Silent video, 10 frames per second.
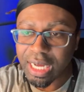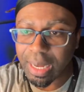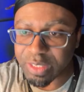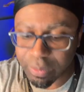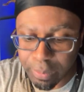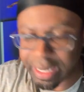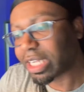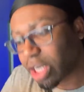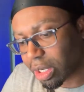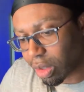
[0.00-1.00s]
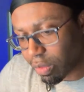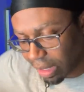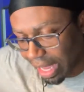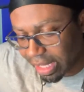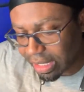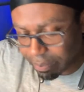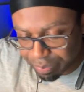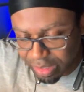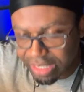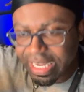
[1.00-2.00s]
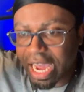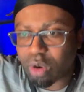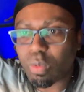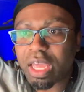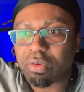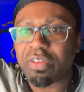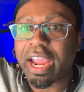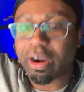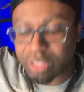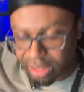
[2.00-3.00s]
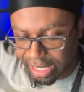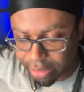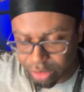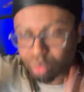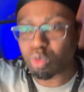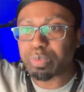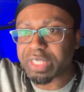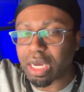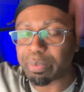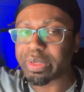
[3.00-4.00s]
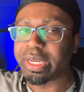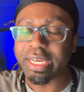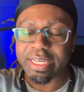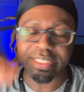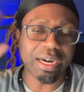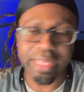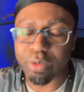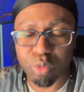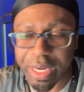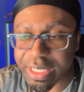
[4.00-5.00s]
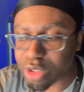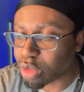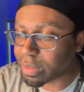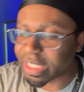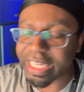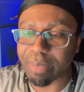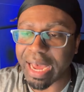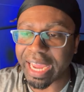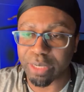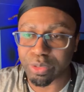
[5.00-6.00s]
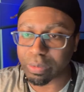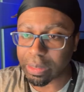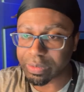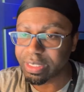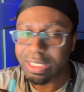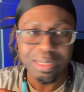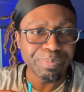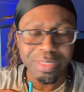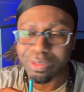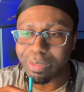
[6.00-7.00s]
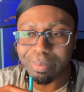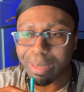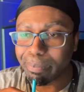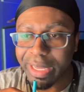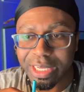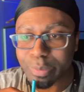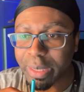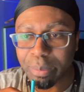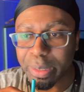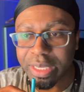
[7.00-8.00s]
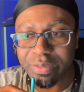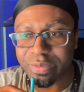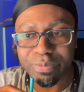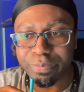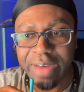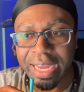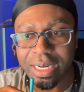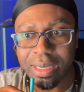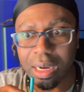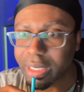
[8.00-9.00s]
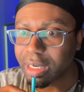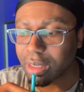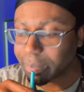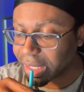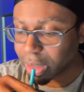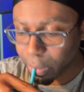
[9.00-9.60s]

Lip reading: So when they turn over, like a tidal wave of hair just like swoops up. Sorry, that was way too TMI and it was gross. It's one of my biggest pet peeves, finding dog hair on me.